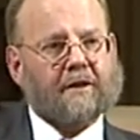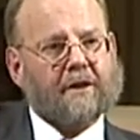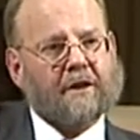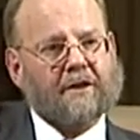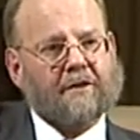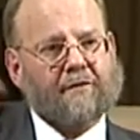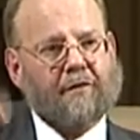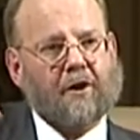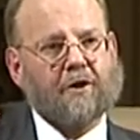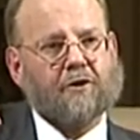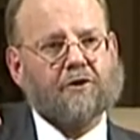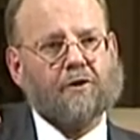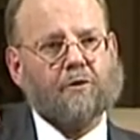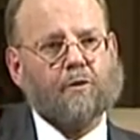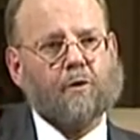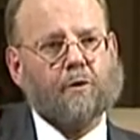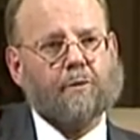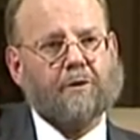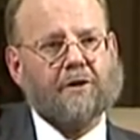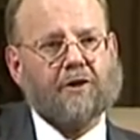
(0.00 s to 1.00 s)
its
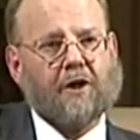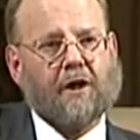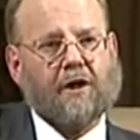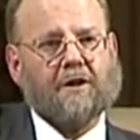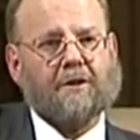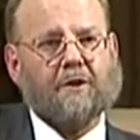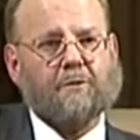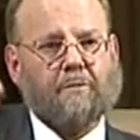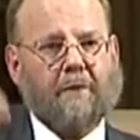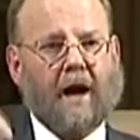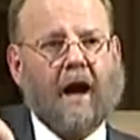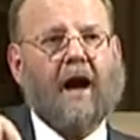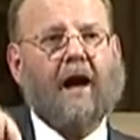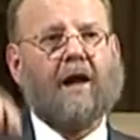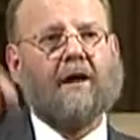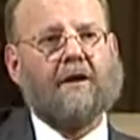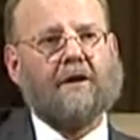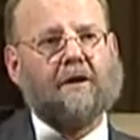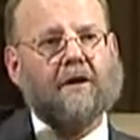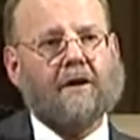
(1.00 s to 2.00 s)
function will be changed
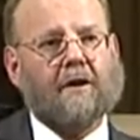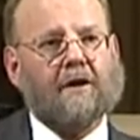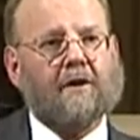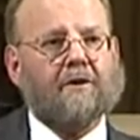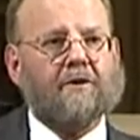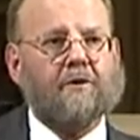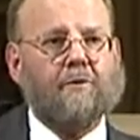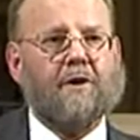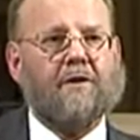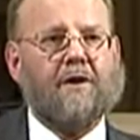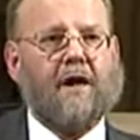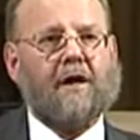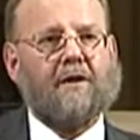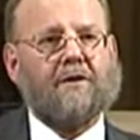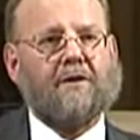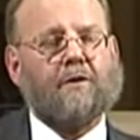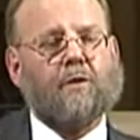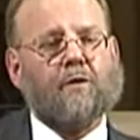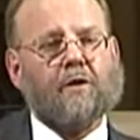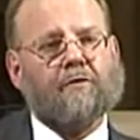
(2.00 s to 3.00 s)
back to be
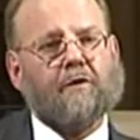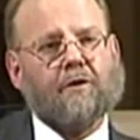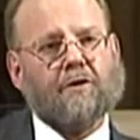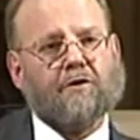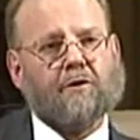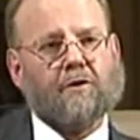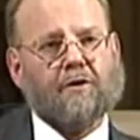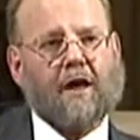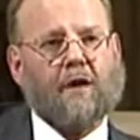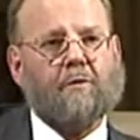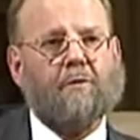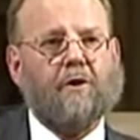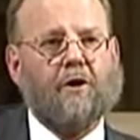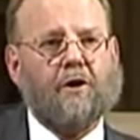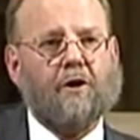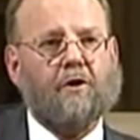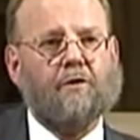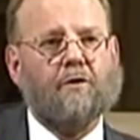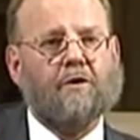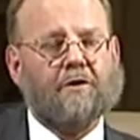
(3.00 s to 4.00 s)
that equivalent to an
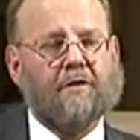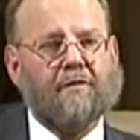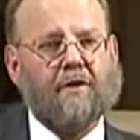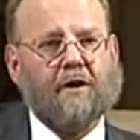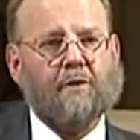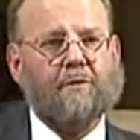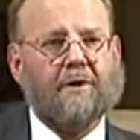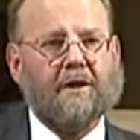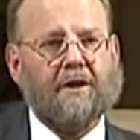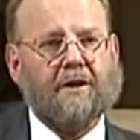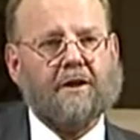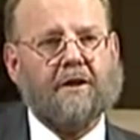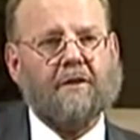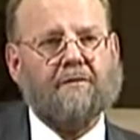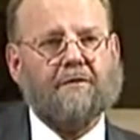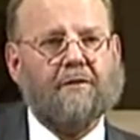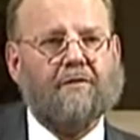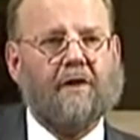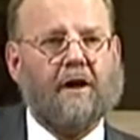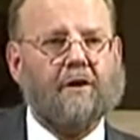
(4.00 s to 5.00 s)
embryo at the very beginning
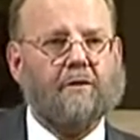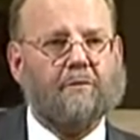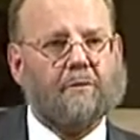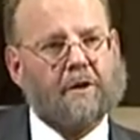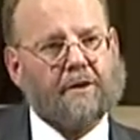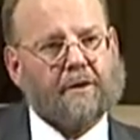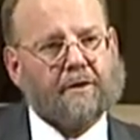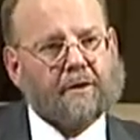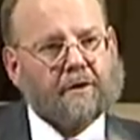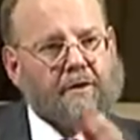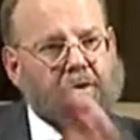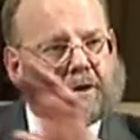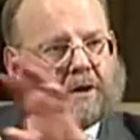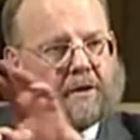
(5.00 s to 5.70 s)
of development,